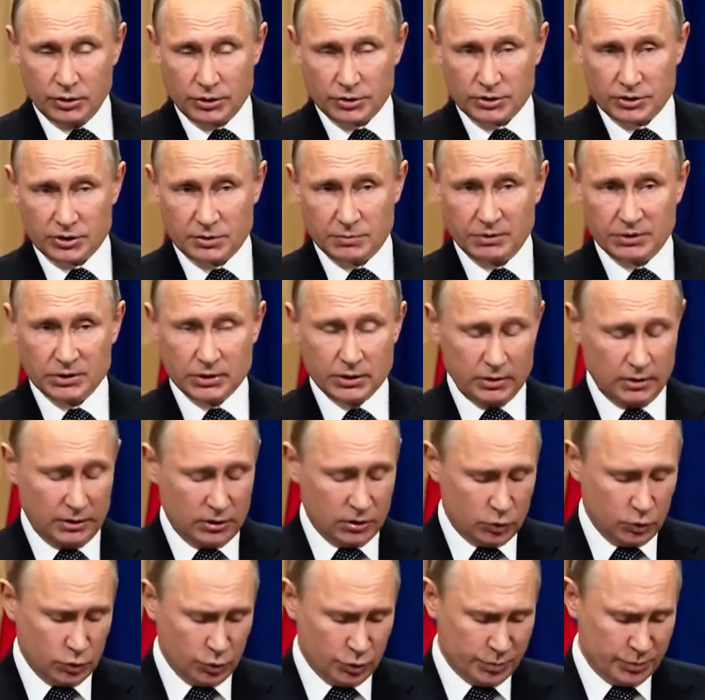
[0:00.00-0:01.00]
And I'd like to
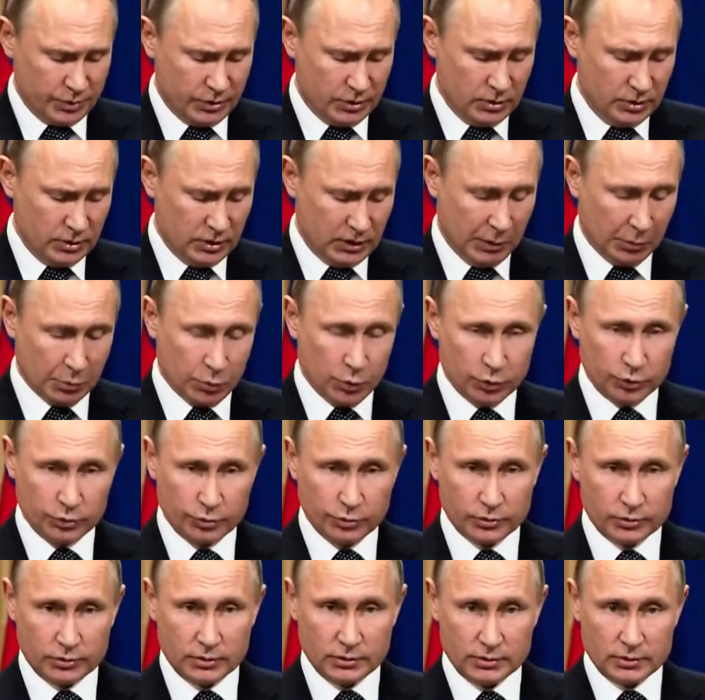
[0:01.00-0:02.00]
point out specifically
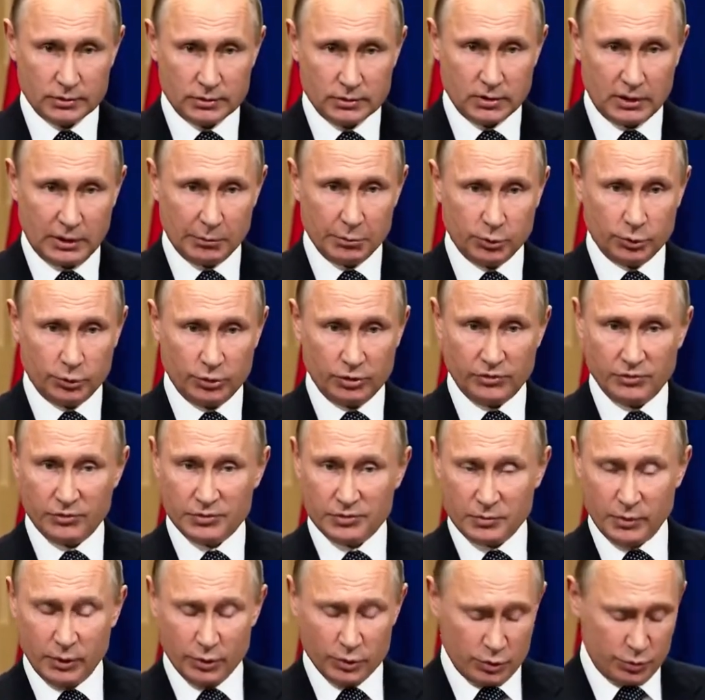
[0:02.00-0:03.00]
that our special
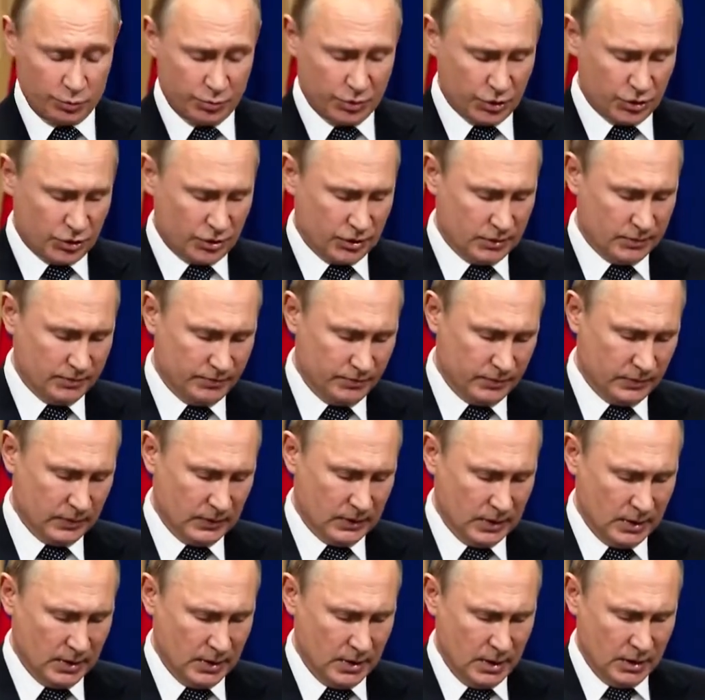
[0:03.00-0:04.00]
services
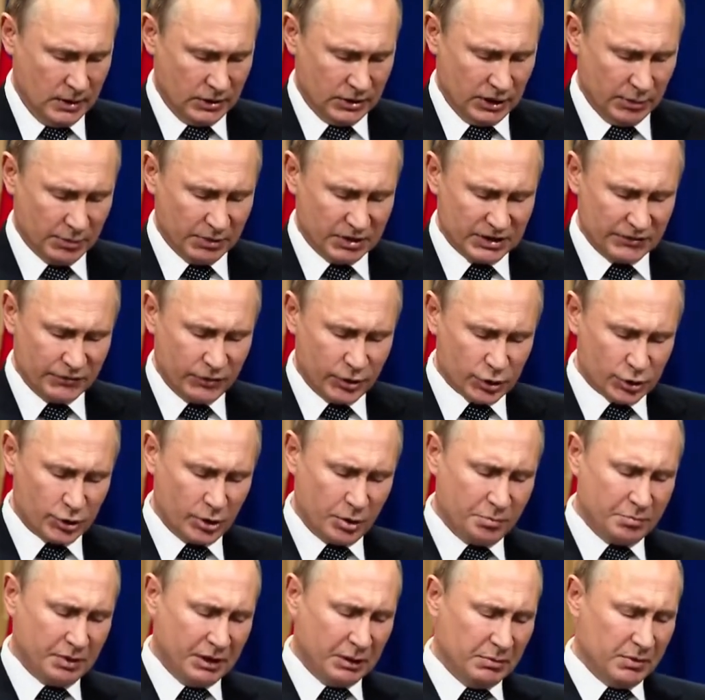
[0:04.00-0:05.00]
are
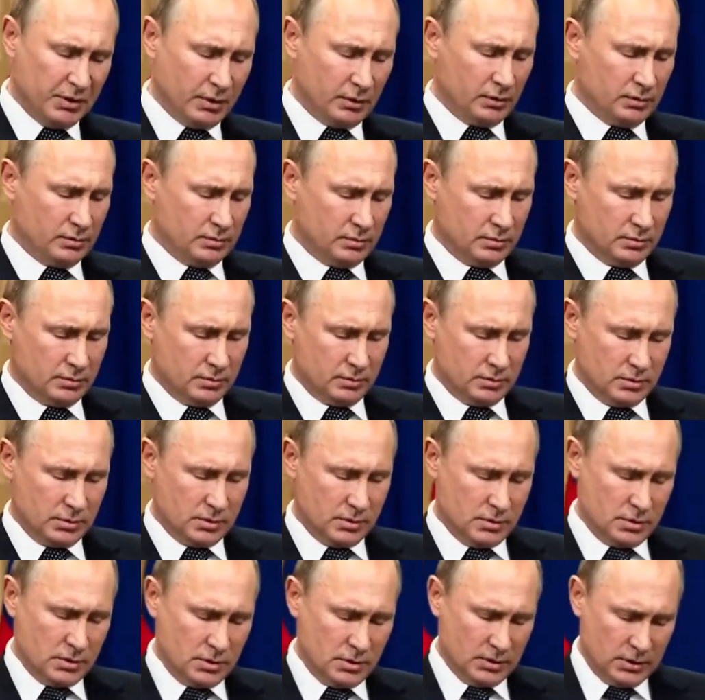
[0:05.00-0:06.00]
cooperating quite
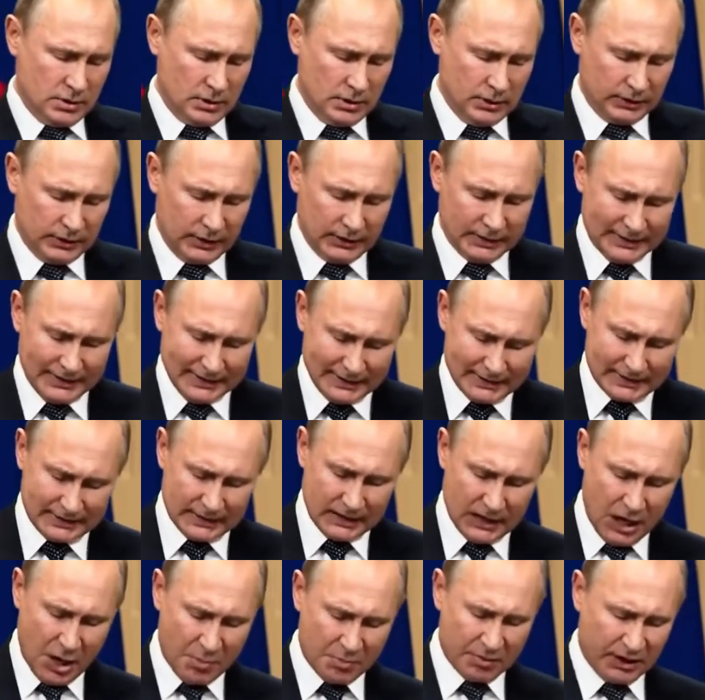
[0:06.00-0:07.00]
successfully together.
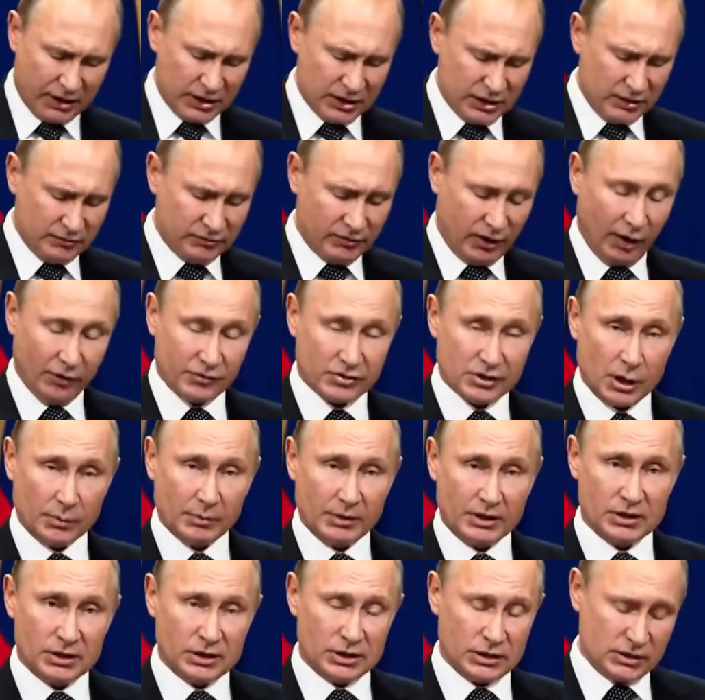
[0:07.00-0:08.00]
The
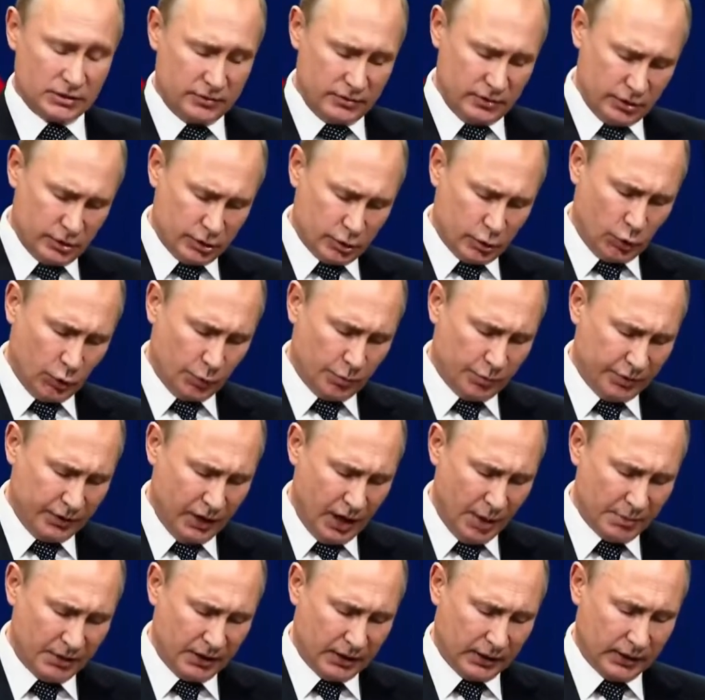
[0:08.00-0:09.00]
most recent
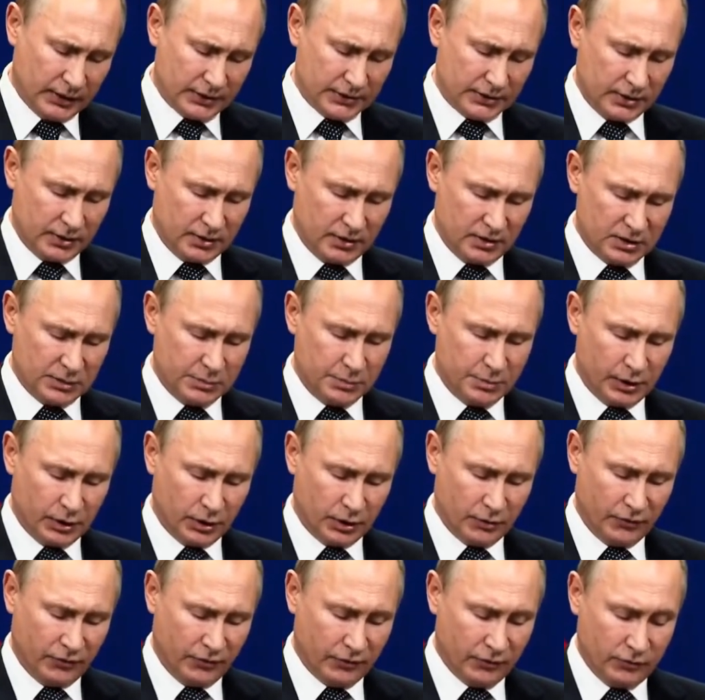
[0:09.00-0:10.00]
example is
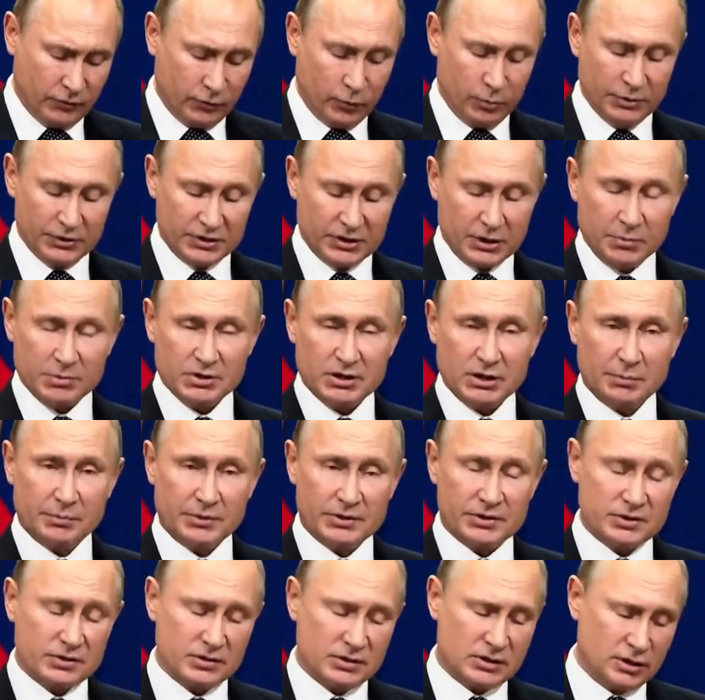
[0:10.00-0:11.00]
their
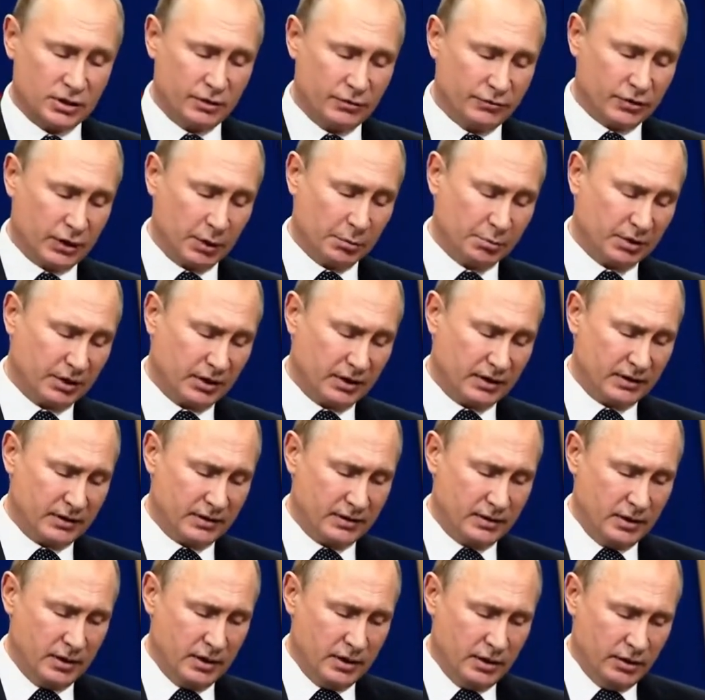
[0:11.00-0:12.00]
operational
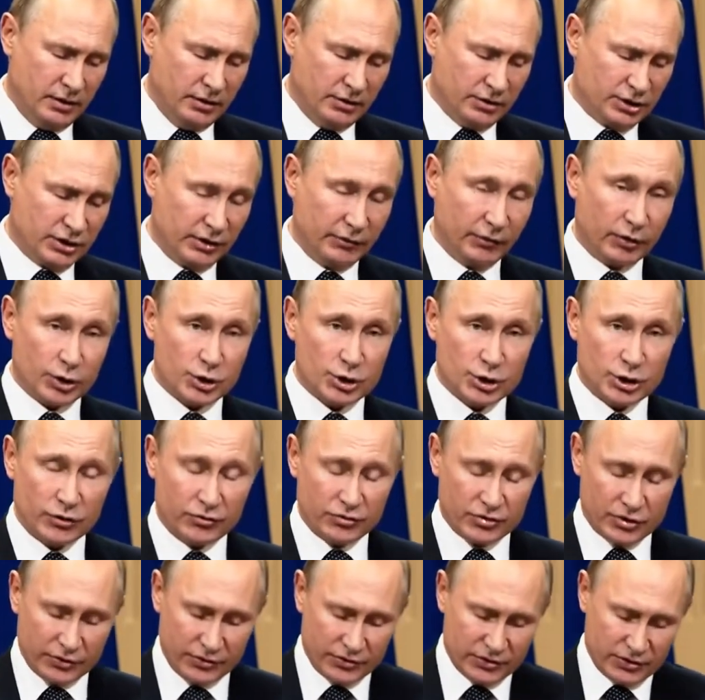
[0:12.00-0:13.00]
cooperation
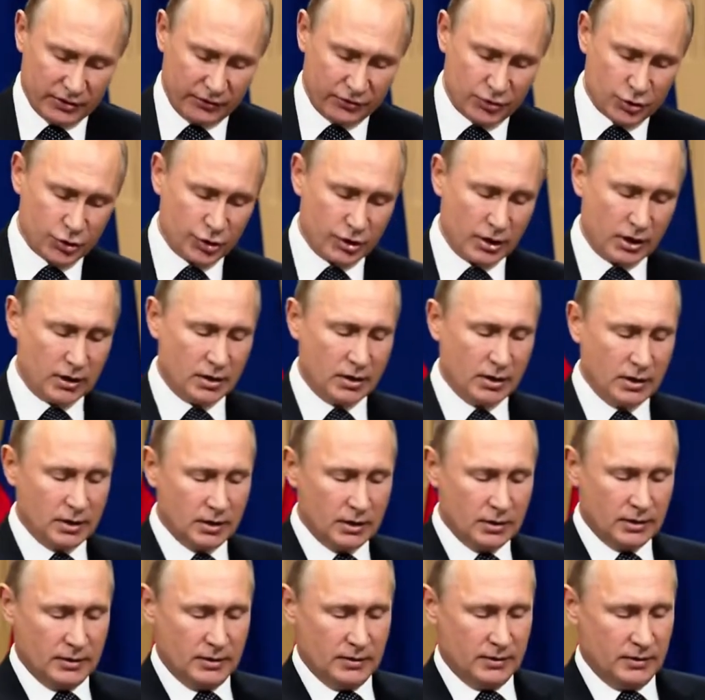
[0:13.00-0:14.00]
within the recently
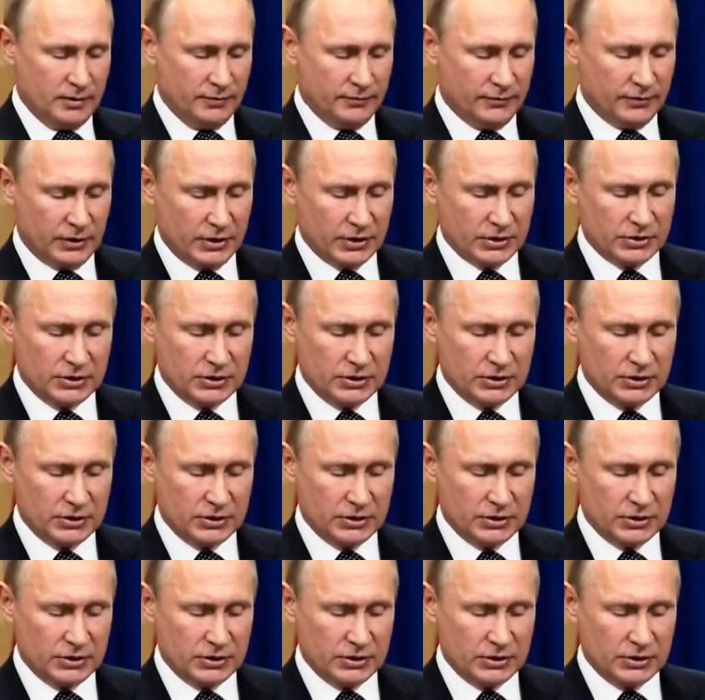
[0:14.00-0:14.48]
concluded